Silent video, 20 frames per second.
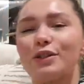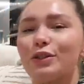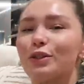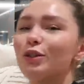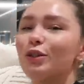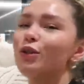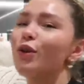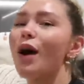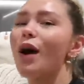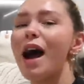
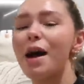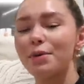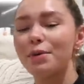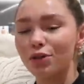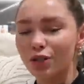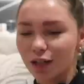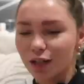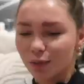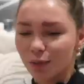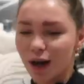Not how we're
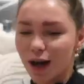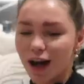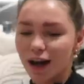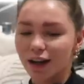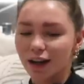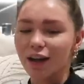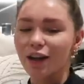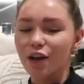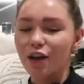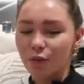trying to
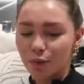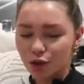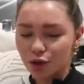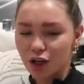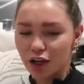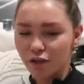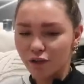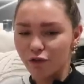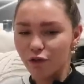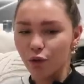work, we're
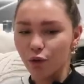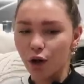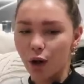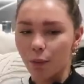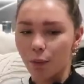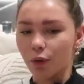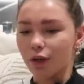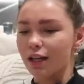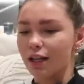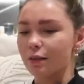trying to fuel
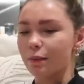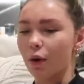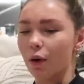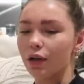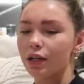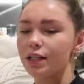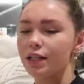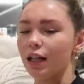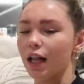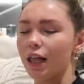our bodies. But
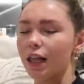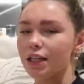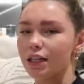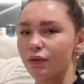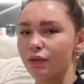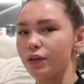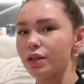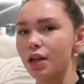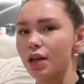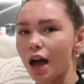honestly, like the
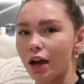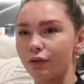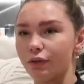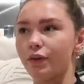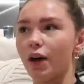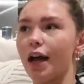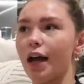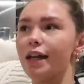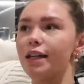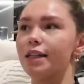difference that I
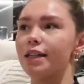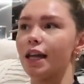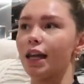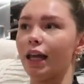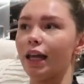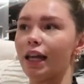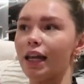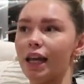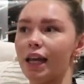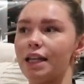find in
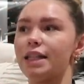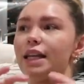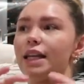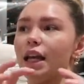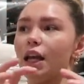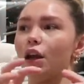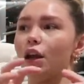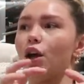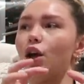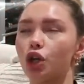like
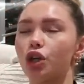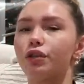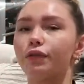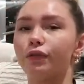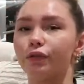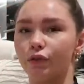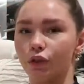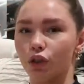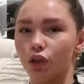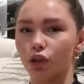eating good
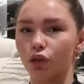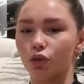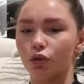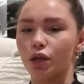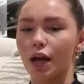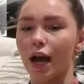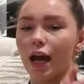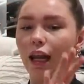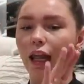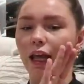
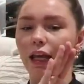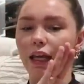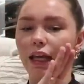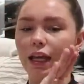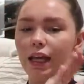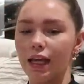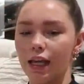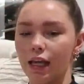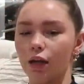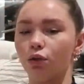food and like
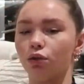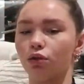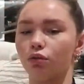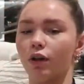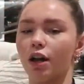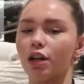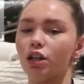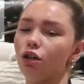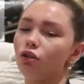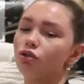eating all the
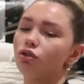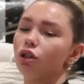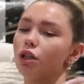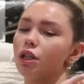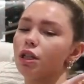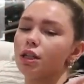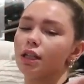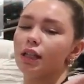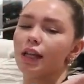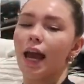right
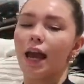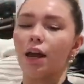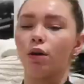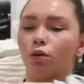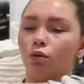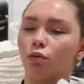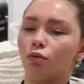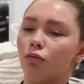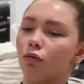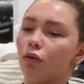nutrients and getting
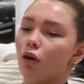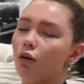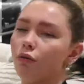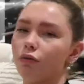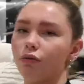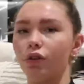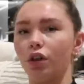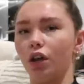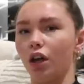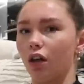all
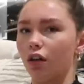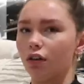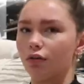of the.